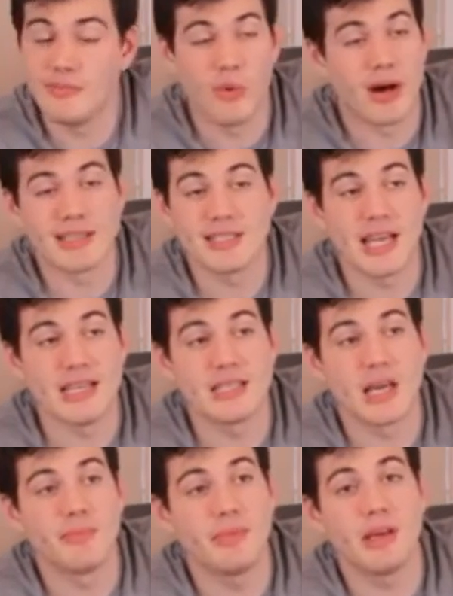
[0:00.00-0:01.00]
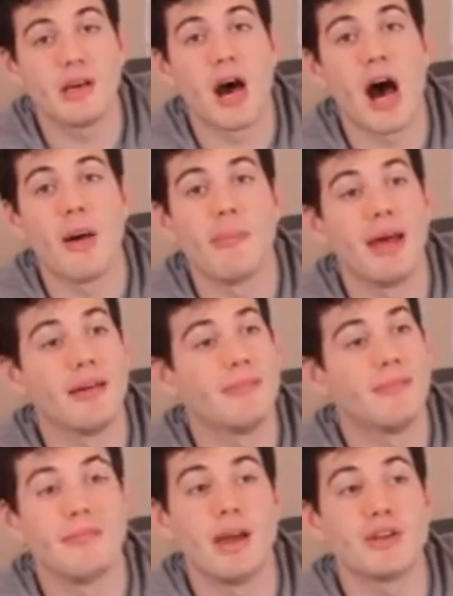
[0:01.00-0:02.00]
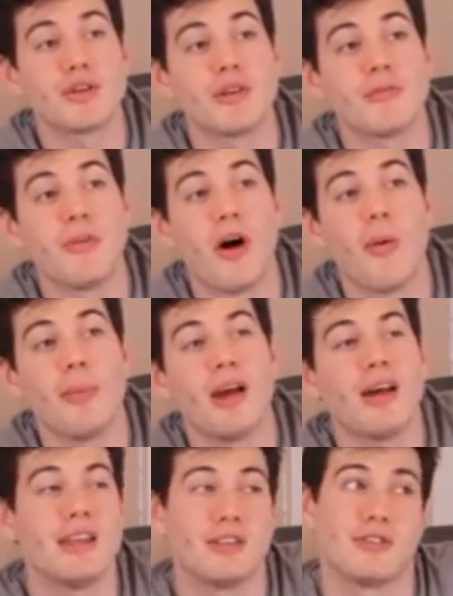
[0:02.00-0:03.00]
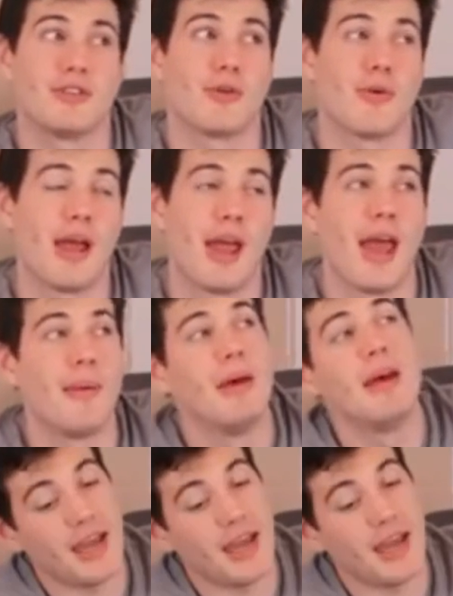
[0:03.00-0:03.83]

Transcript: Want to say something? Comment. Make sure to follow me on Instagram.